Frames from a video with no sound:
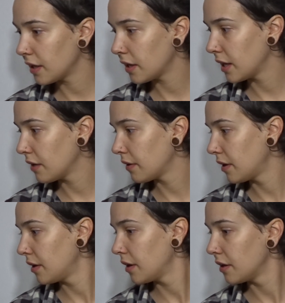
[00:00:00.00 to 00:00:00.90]
area
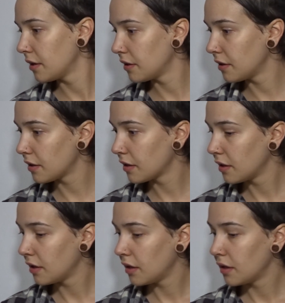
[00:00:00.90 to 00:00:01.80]
and
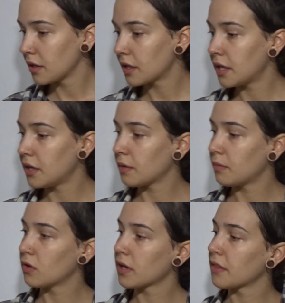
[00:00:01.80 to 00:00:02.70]
can end up
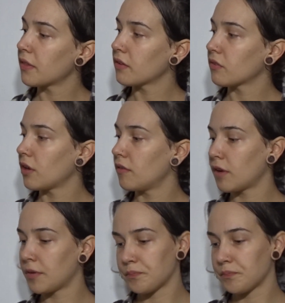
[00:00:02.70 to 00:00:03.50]
knocking things over.